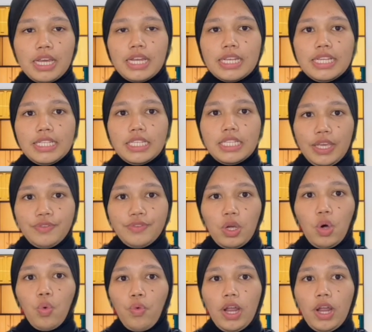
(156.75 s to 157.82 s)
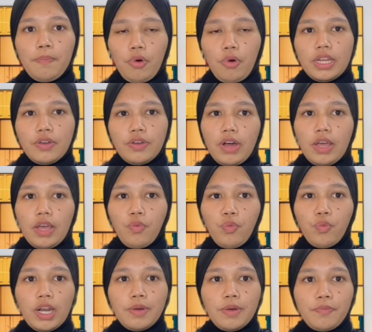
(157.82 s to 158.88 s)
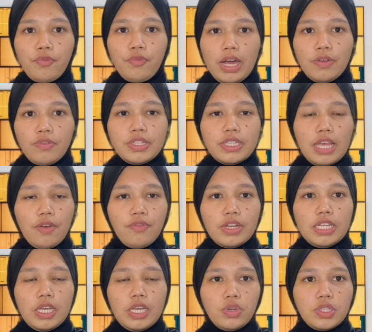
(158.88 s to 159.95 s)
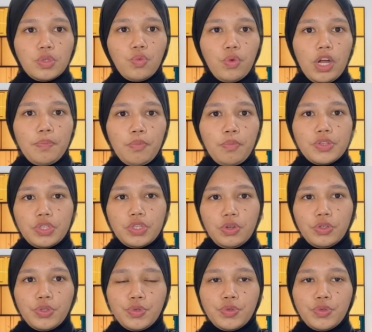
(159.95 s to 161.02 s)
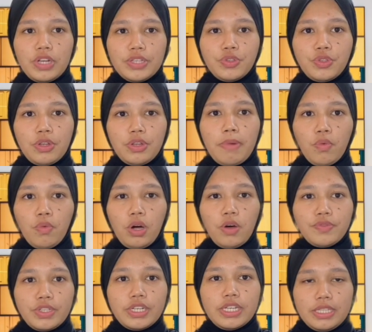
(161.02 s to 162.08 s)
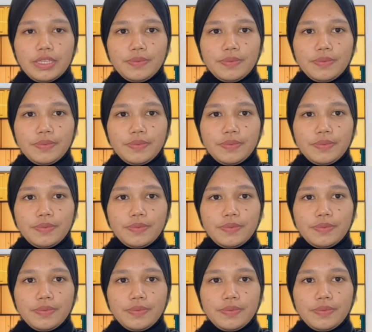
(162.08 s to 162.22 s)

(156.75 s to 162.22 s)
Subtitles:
This gives 1.5157 equals 1.02 raised to the power of 3t.